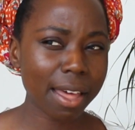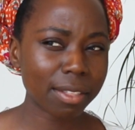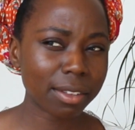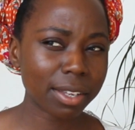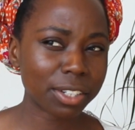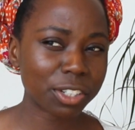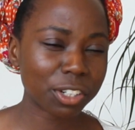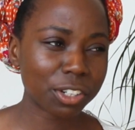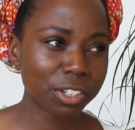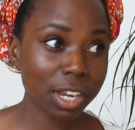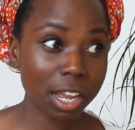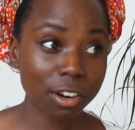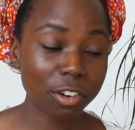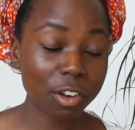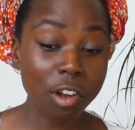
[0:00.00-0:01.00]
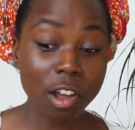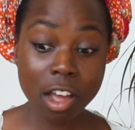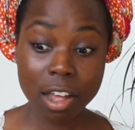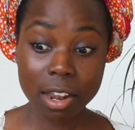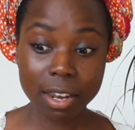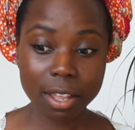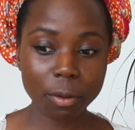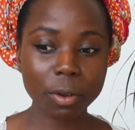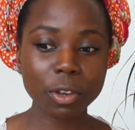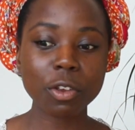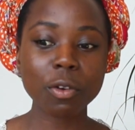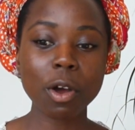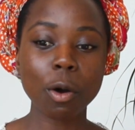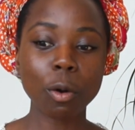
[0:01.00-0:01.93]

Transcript: Catholic Church. I don't know. Like when you